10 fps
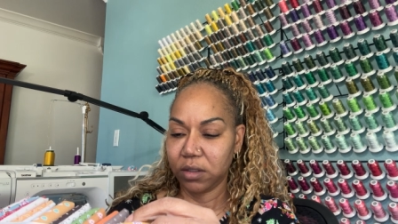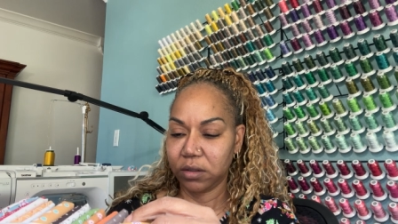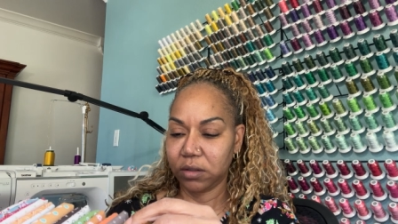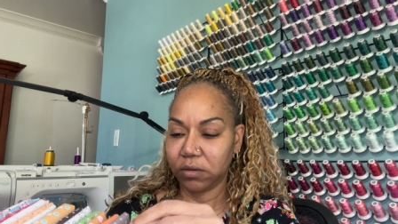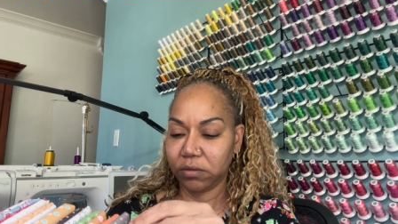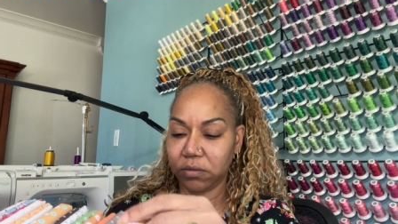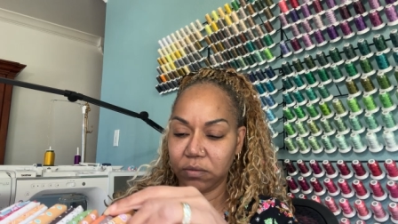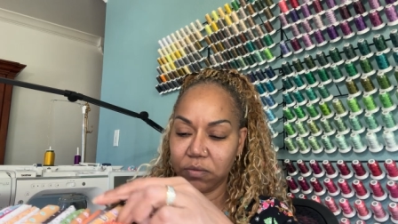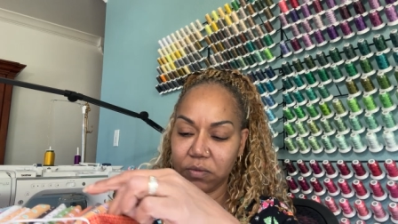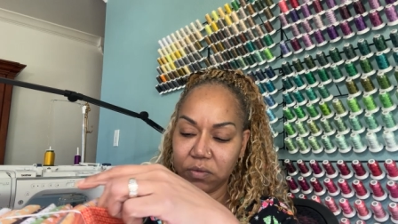
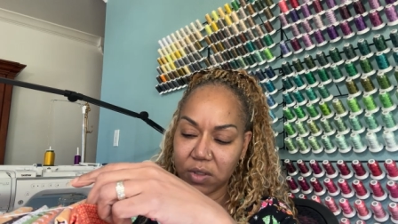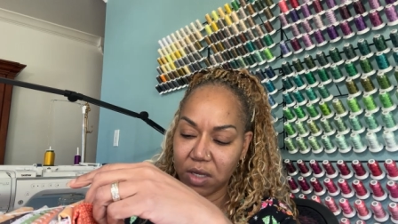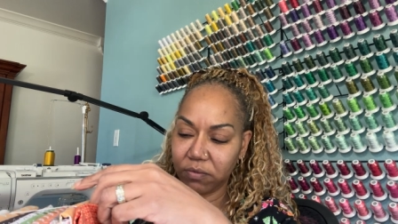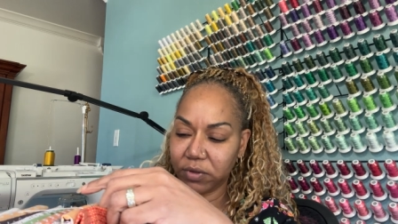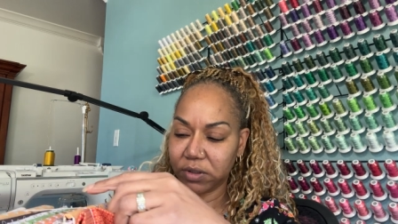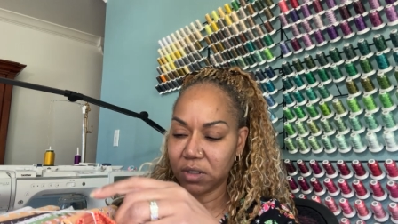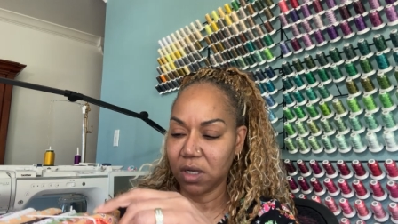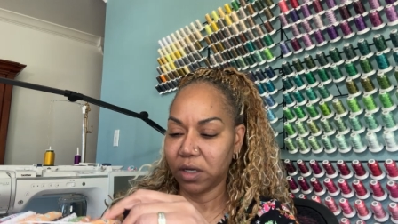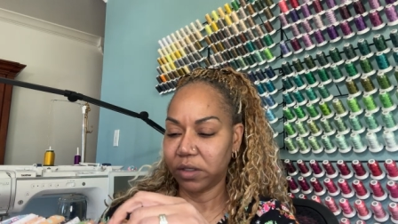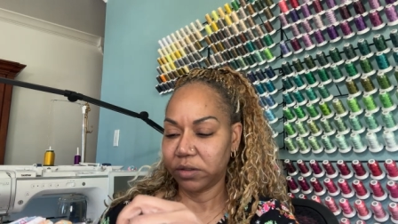So that one's
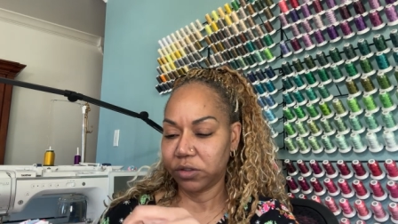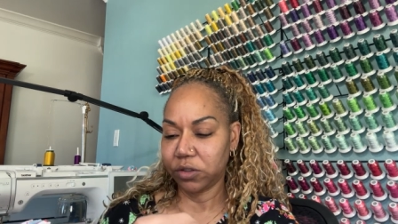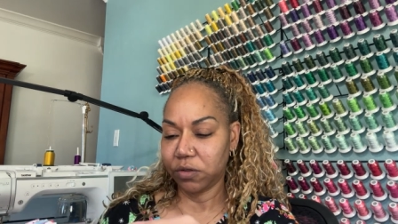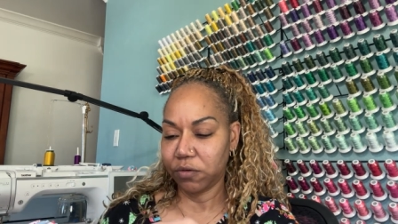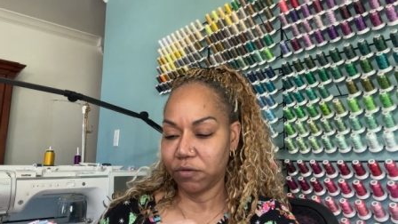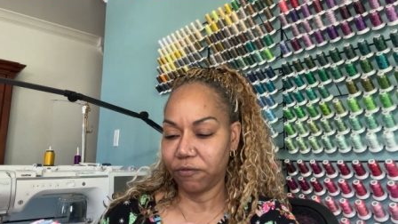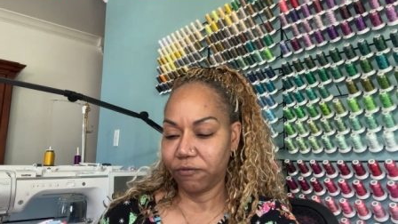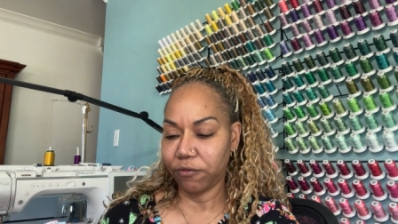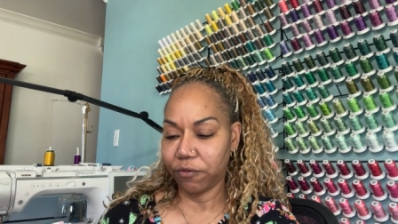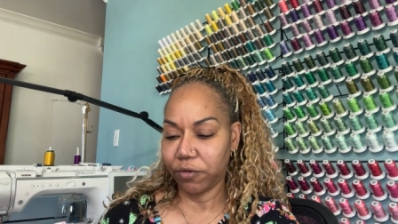not. 2,
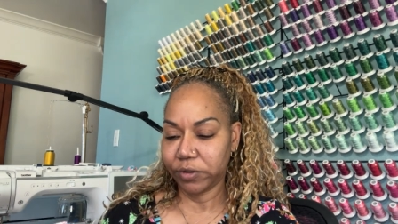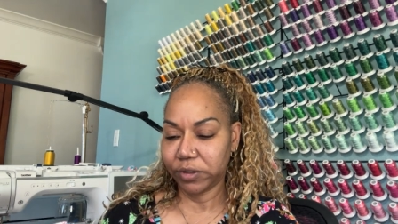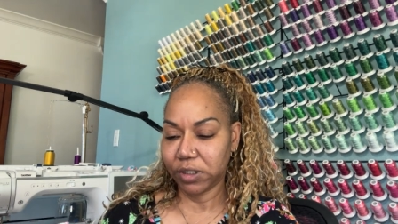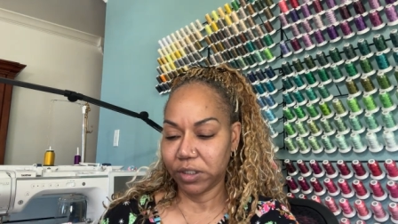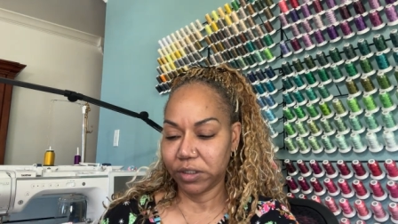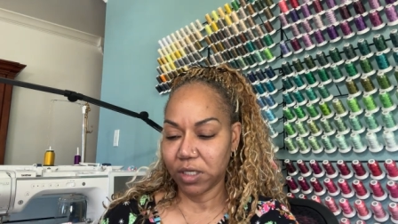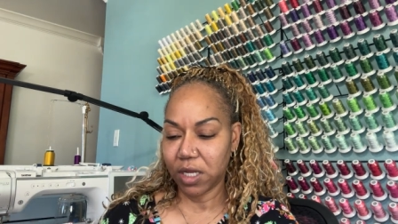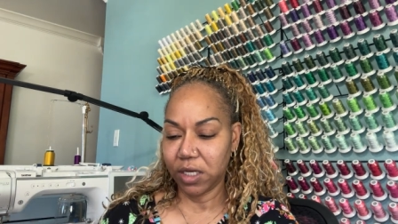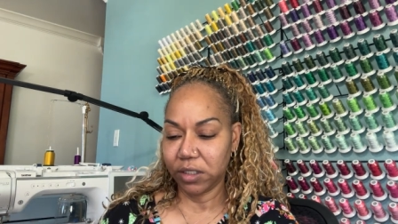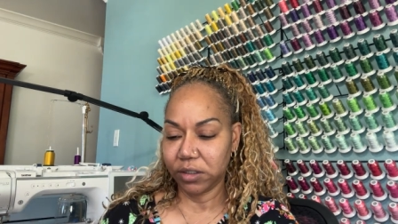4, 6,
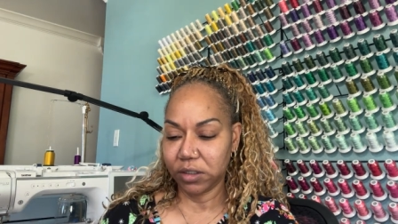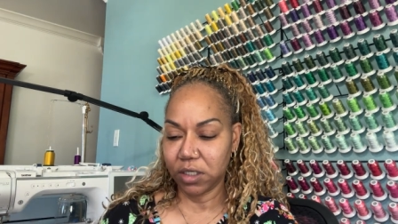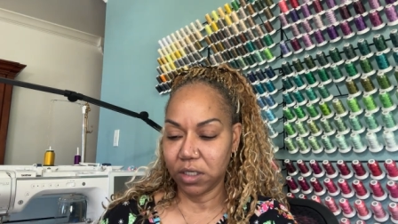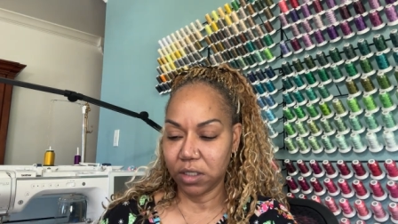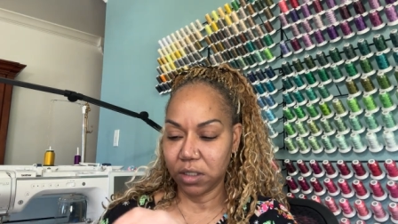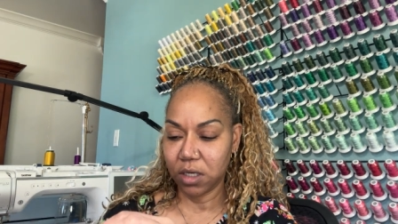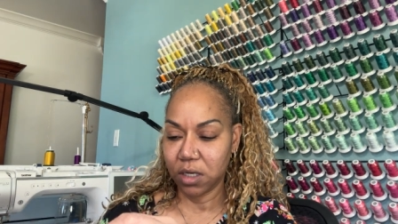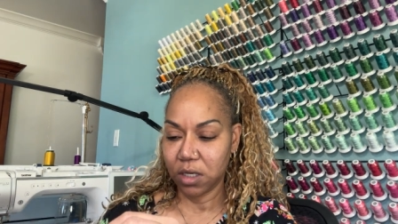8, 10,